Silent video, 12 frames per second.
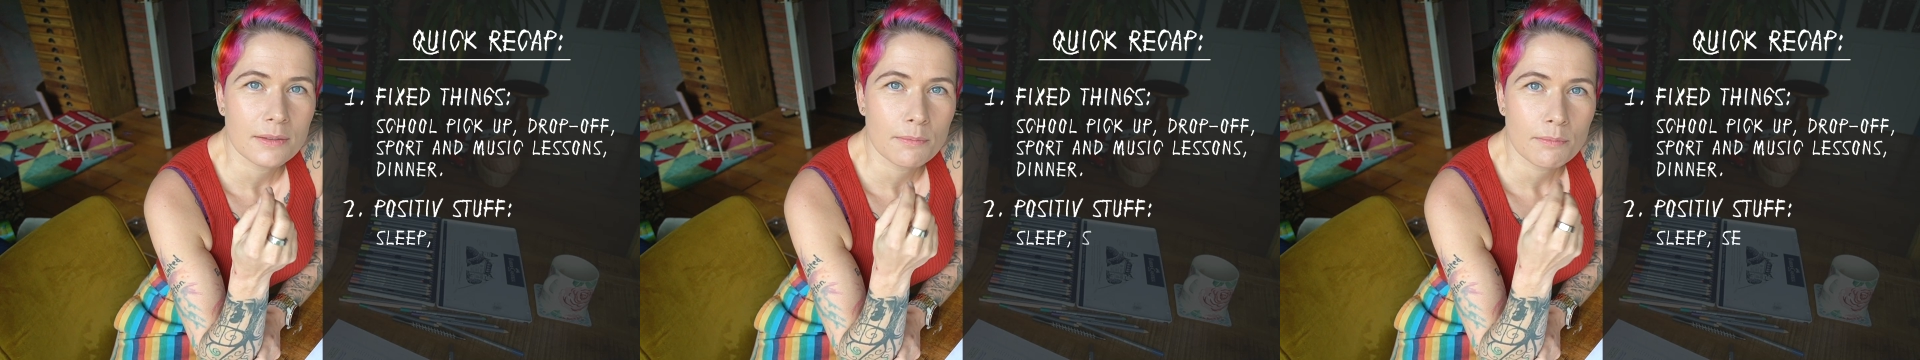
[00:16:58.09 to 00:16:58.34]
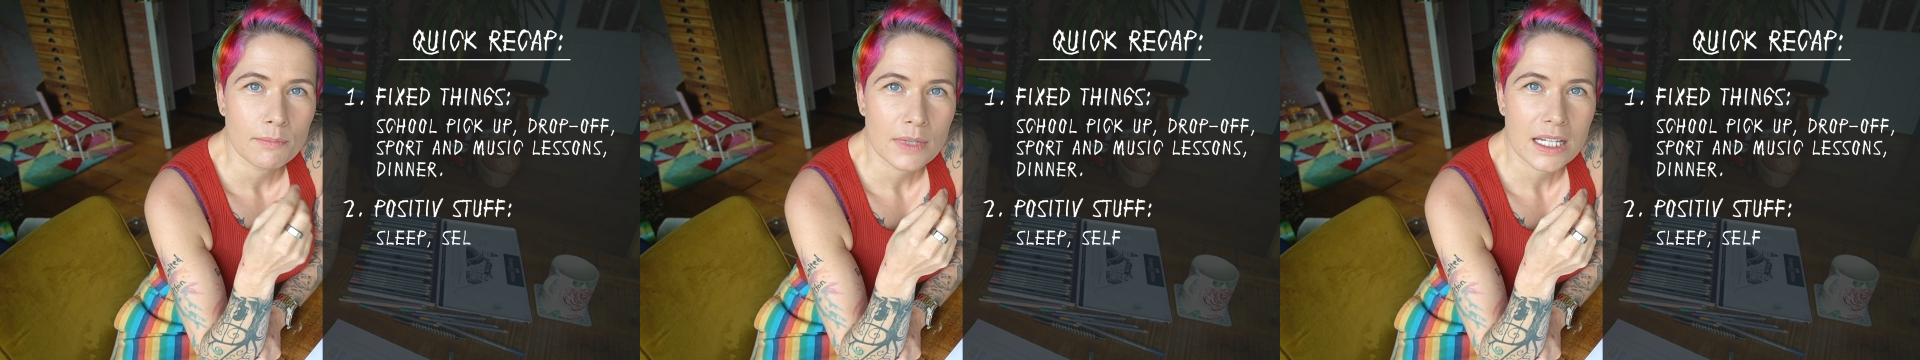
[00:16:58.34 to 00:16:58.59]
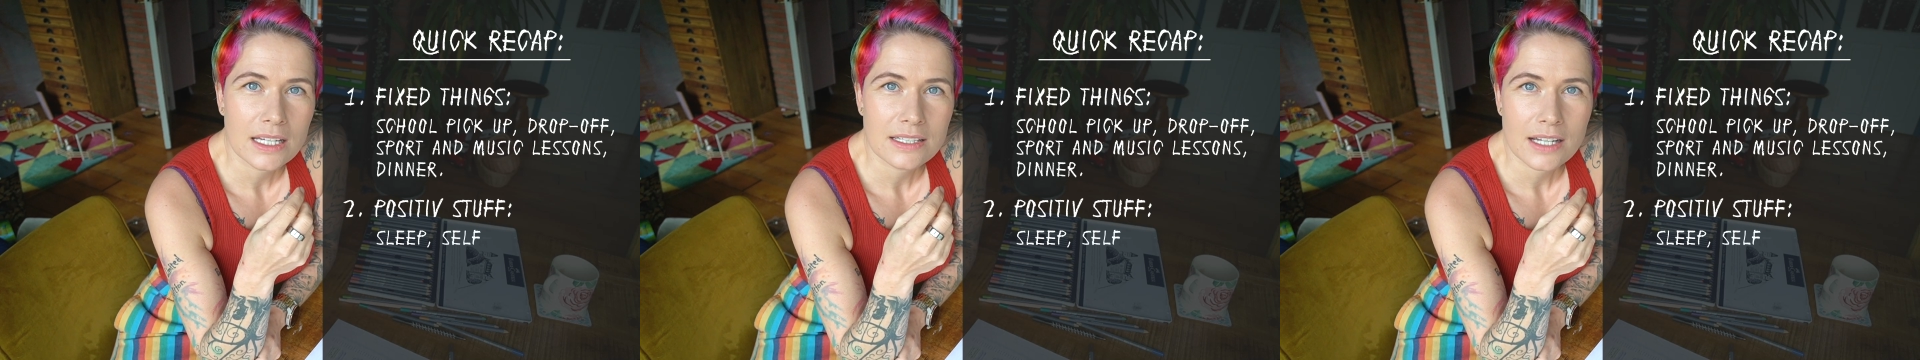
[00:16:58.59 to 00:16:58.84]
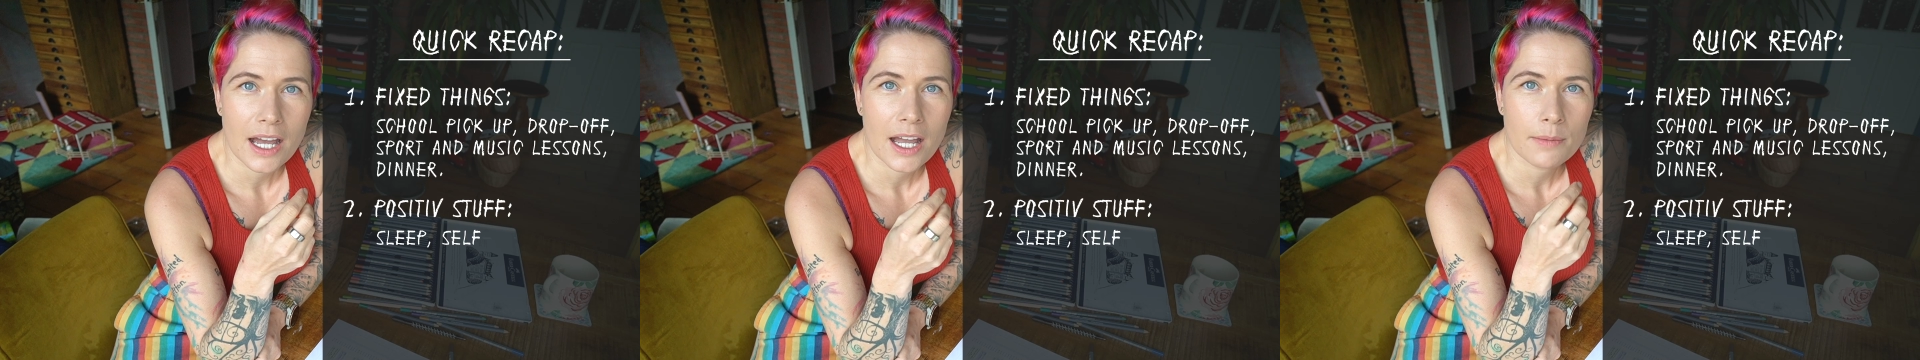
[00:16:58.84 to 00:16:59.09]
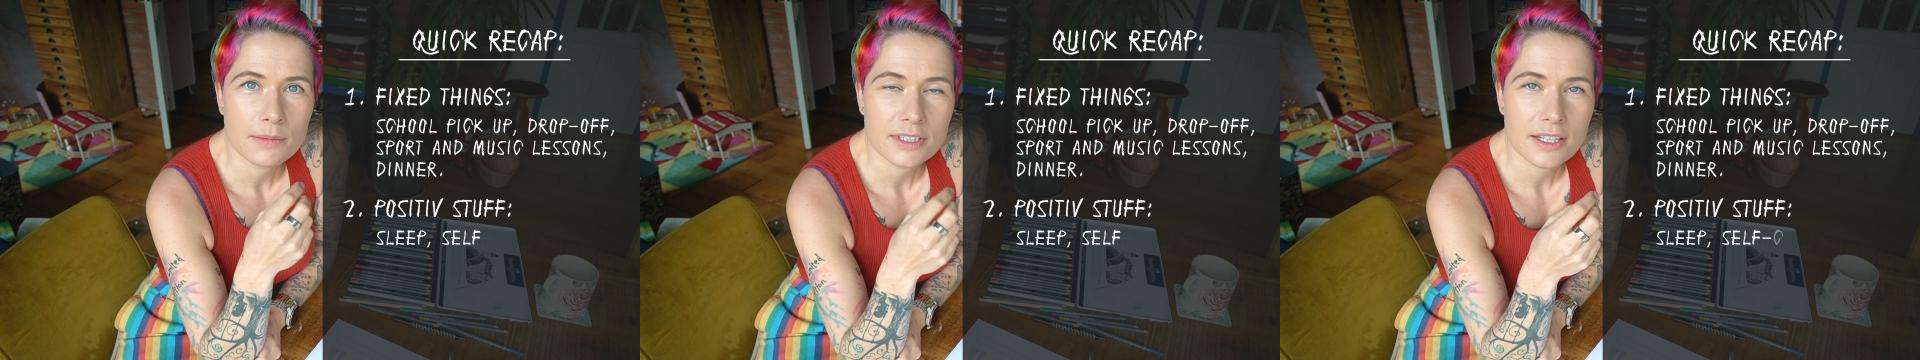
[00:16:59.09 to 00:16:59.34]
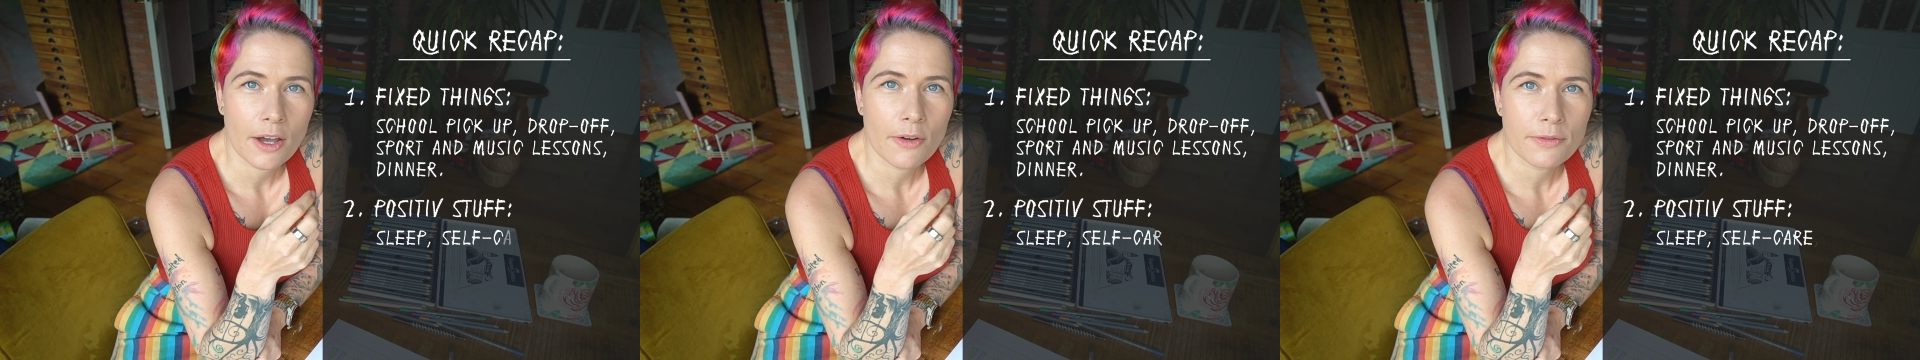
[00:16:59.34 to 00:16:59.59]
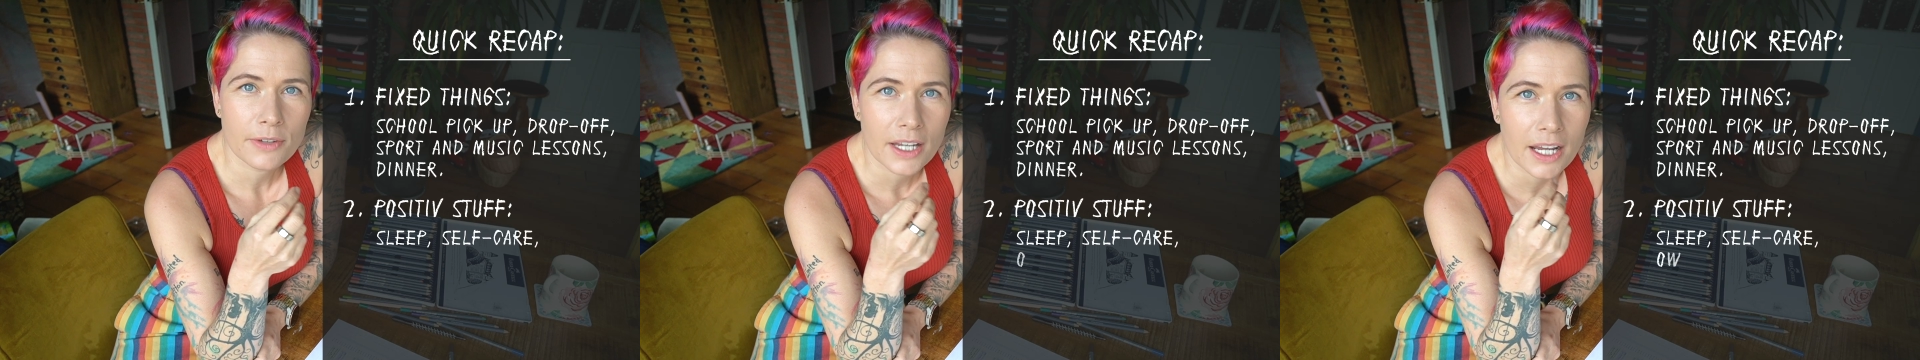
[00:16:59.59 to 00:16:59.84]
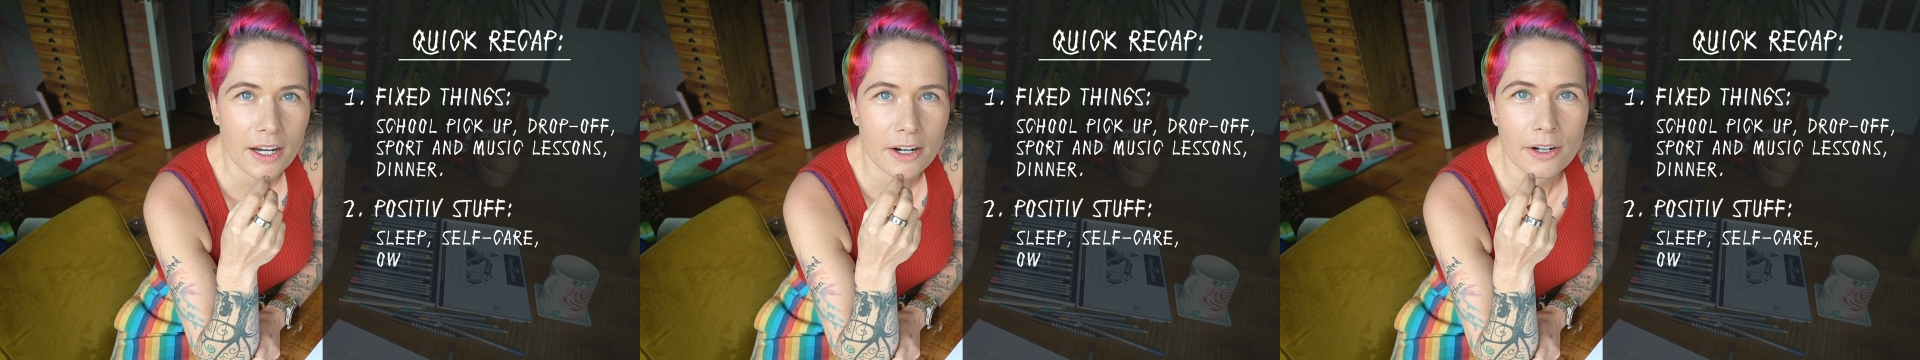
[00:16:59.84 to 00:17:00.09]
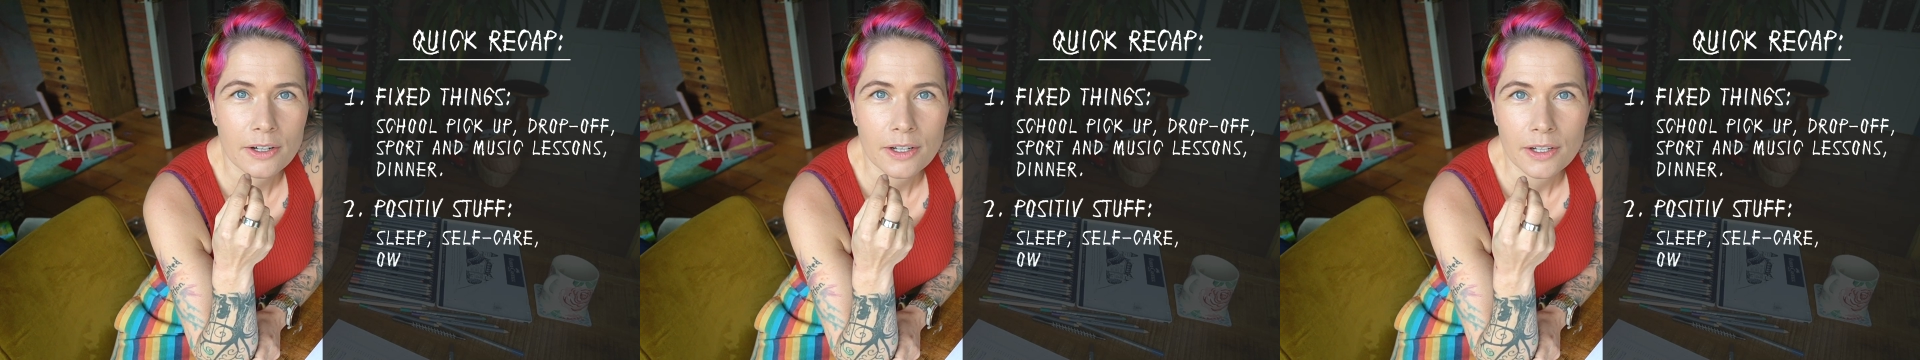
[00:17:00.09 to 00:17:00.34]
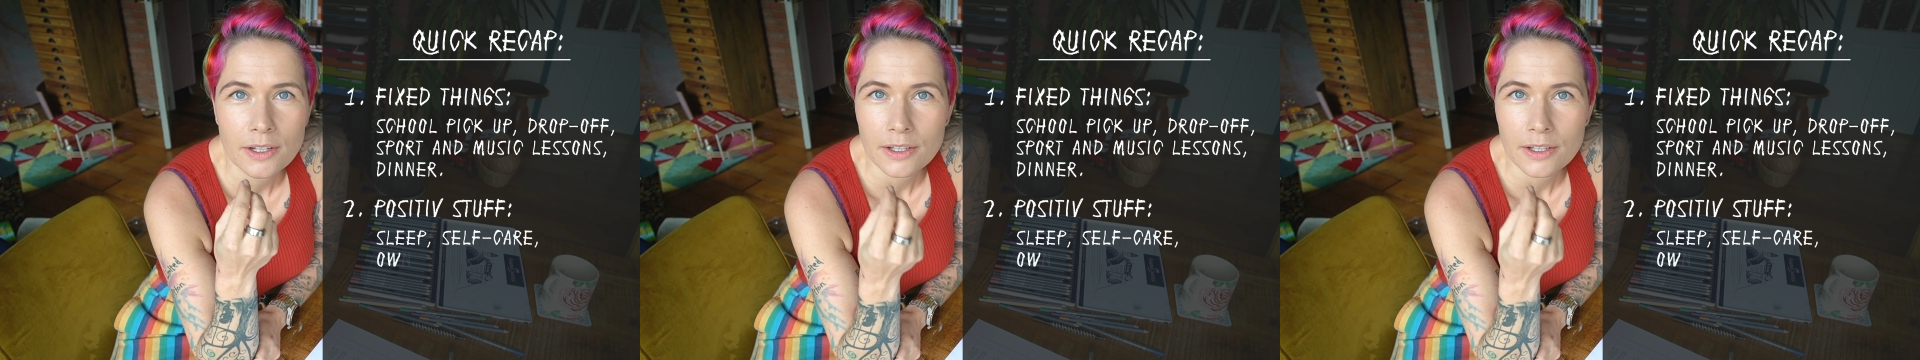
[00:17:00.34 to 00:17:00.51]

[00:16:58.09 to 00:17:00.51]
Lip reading: me time, self-care,